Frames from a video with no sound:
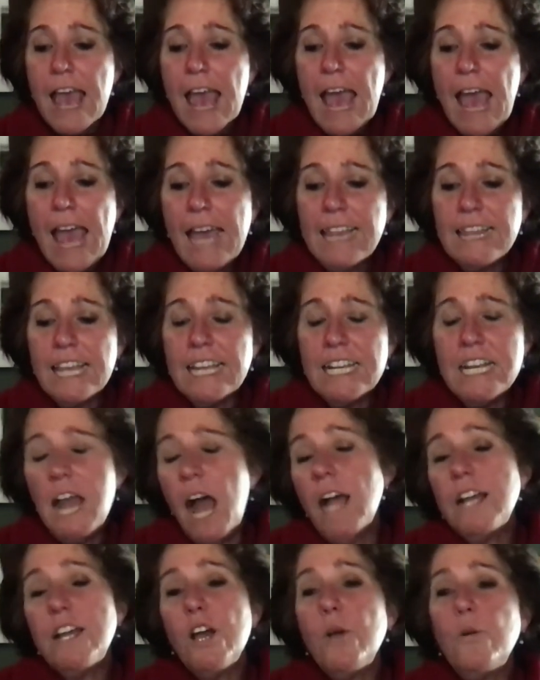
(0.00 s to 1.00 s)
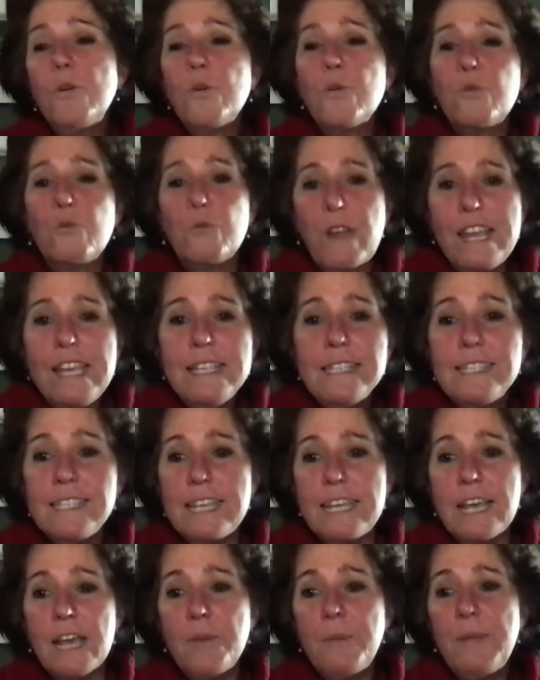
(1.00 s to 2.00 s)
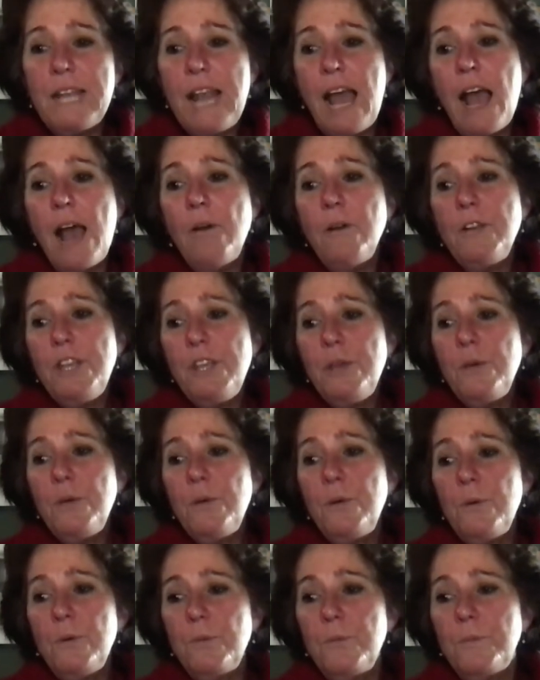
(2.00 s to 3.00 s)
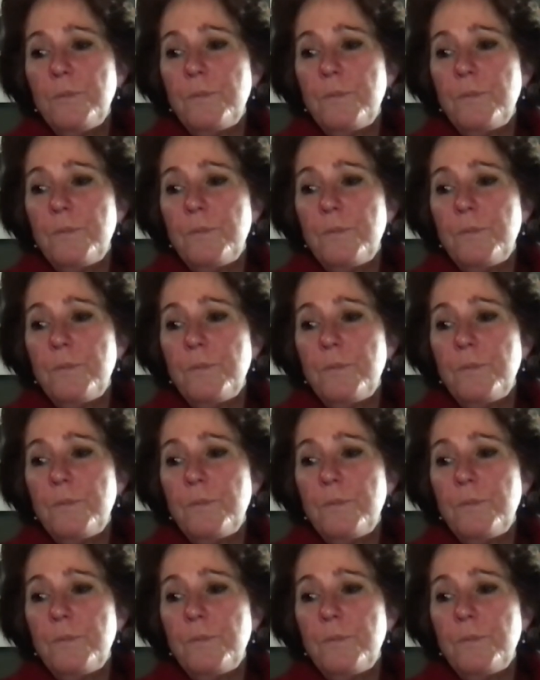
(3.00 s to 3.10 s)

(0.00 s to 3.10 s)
and like not go crazy i mean how do you